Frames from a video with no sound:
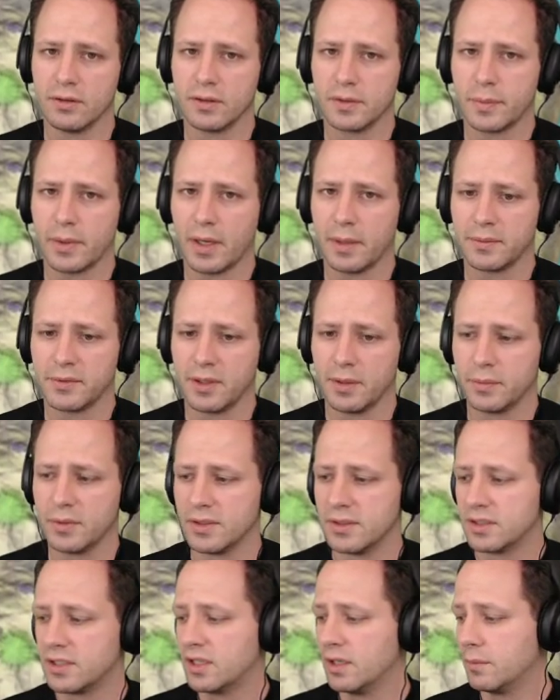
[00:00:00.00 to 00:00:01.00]
gears popped
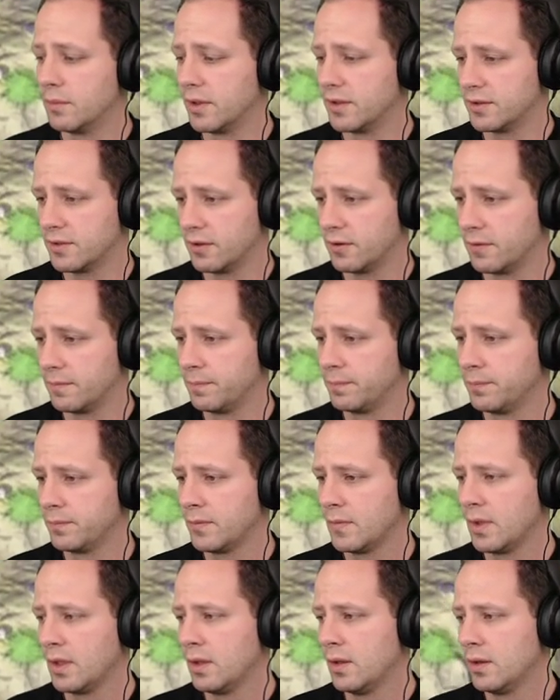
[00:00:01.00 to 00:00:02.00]
up and it skipped my turn?
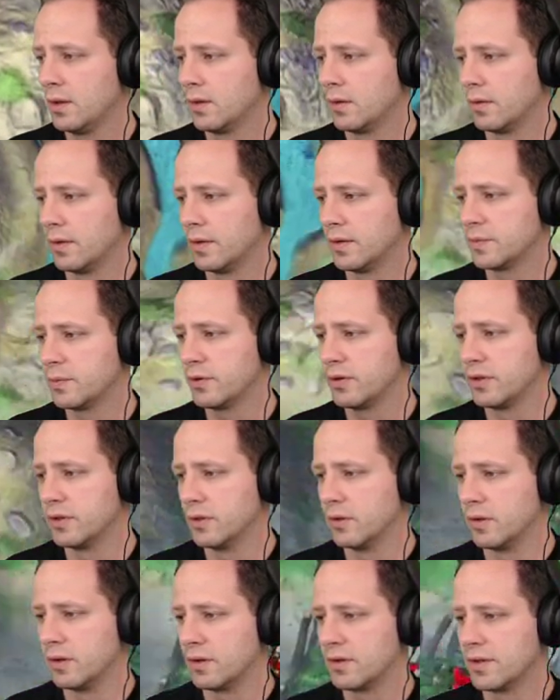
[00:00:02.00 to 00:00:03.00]
Well, that's
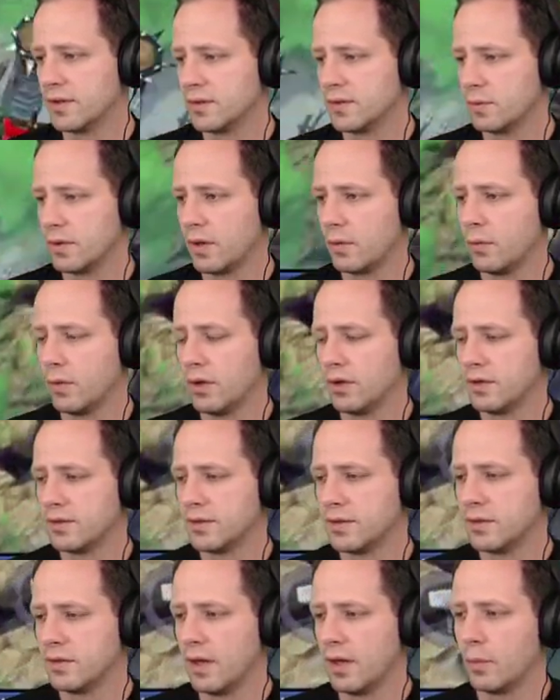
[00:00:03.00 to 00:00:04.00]
pretty annoying because what I
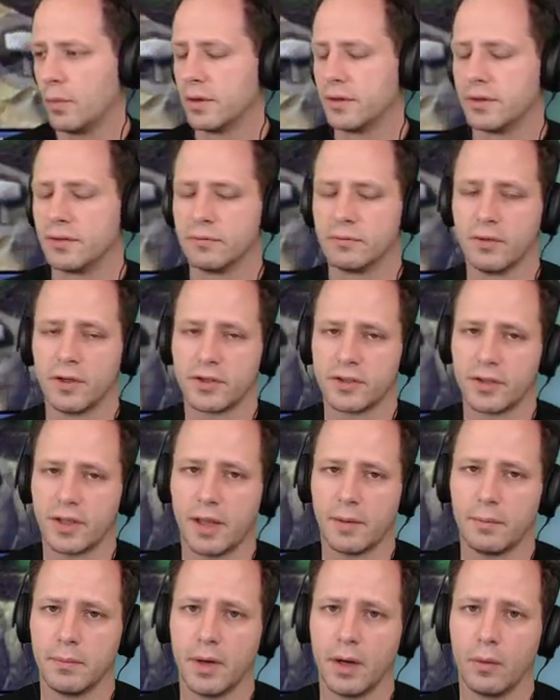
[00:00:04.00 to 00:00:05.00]
wanted to do, I wanted to
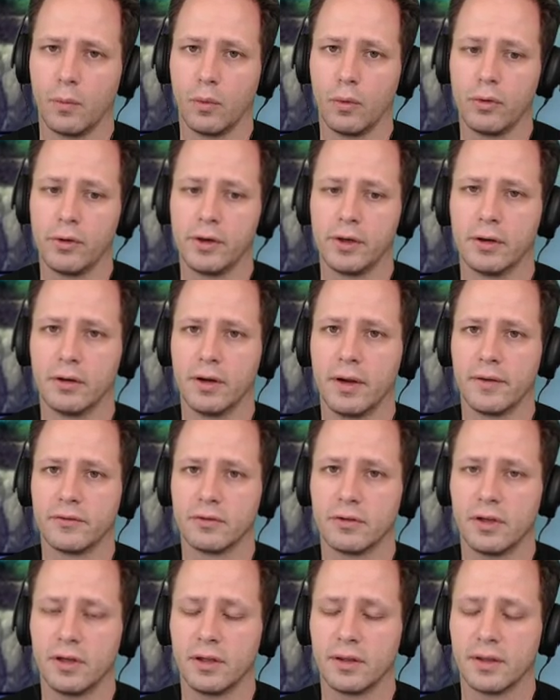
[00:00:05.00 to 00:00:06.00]
rush that my warrior
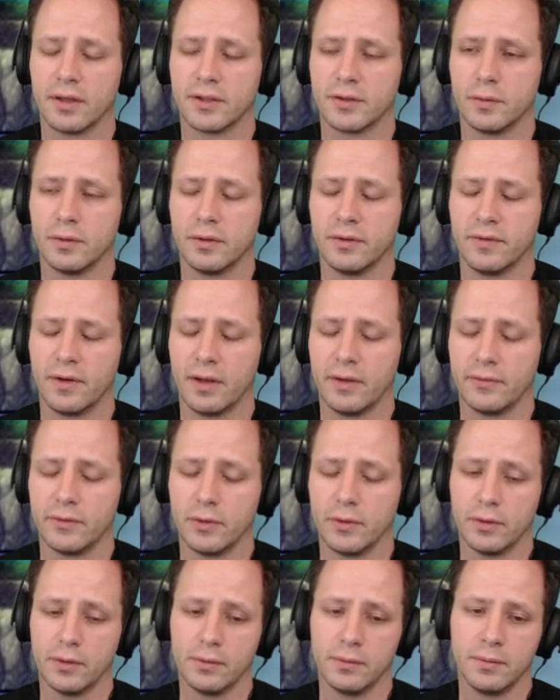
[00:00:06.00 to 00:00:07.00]
after getting that
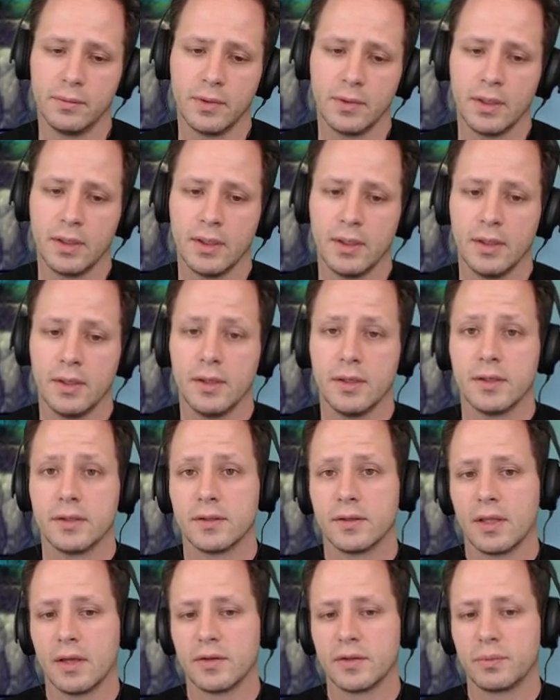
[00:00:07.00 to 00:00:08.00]
25 gold.
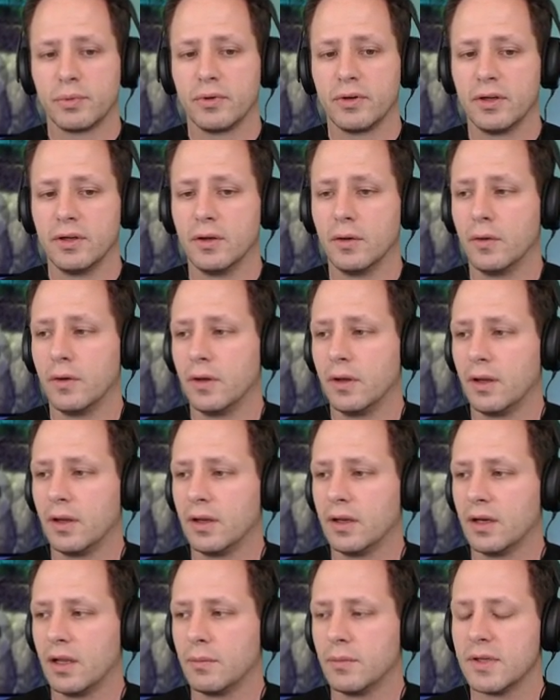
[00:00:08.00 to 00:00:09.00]
So that was pretty
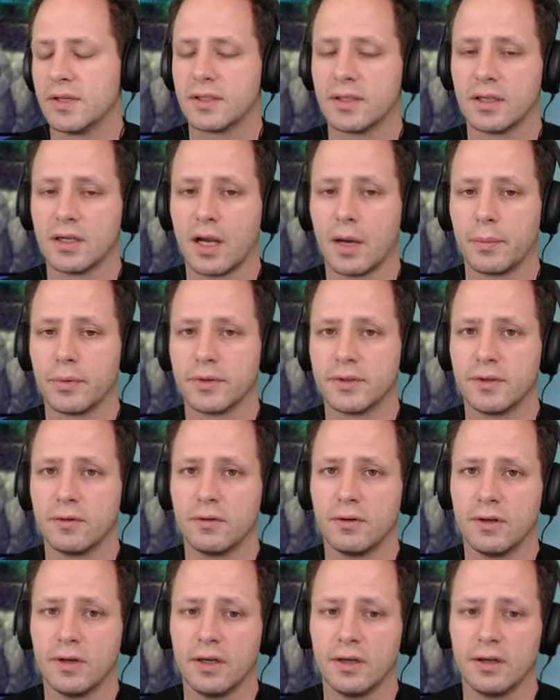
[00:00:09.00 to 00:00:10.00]
annoying and I missed an
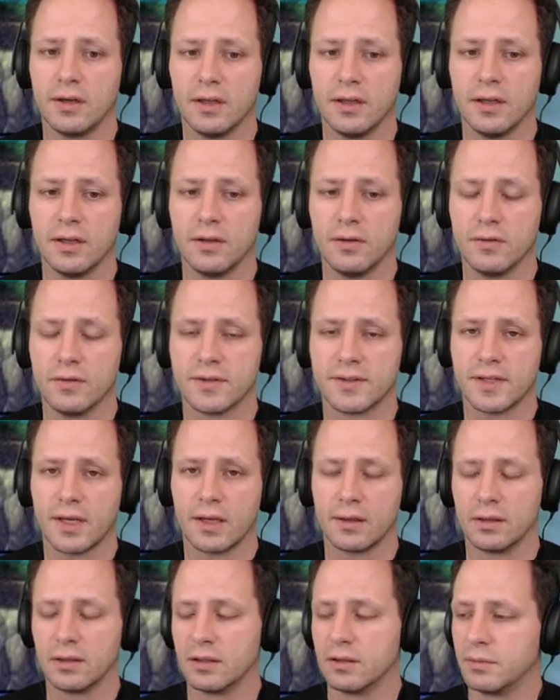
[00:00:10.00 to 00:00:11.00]
opportunity to get
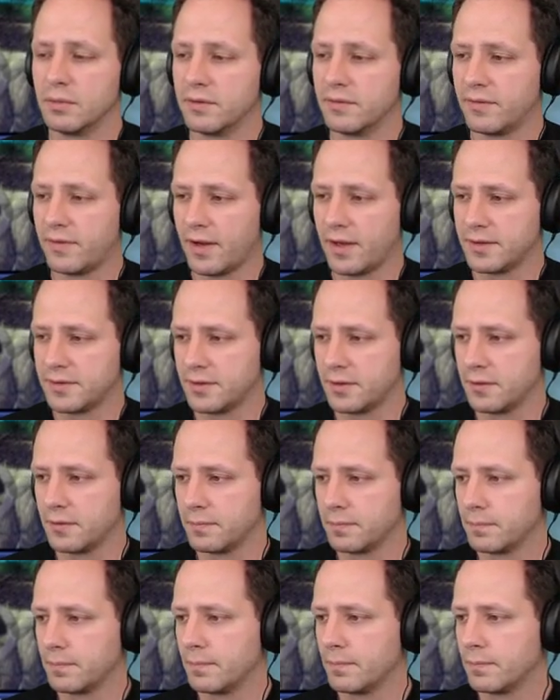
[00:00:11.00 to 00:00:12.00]
units out a little bit
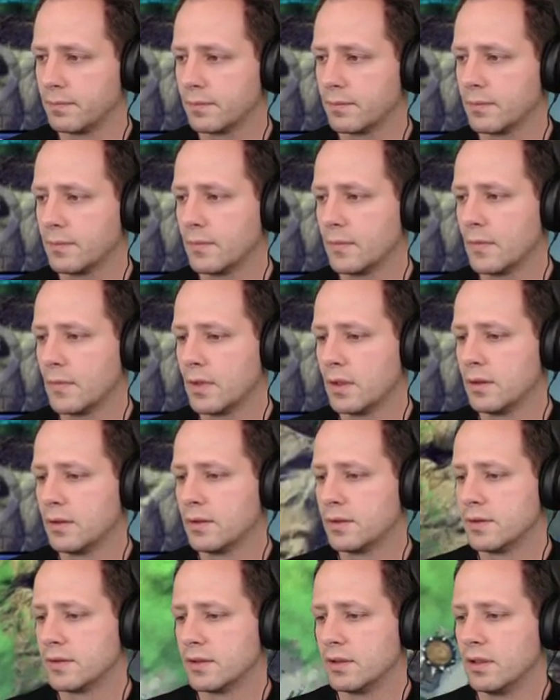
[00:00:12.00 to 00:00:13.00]
faster.
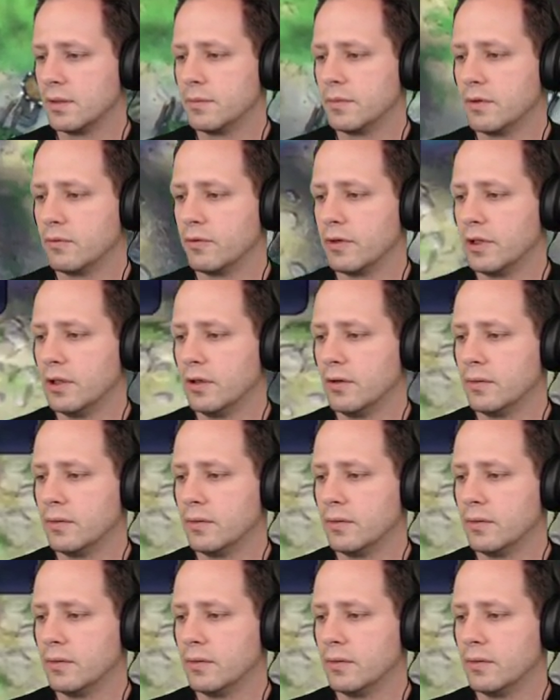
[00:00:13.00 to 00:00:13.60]
So let me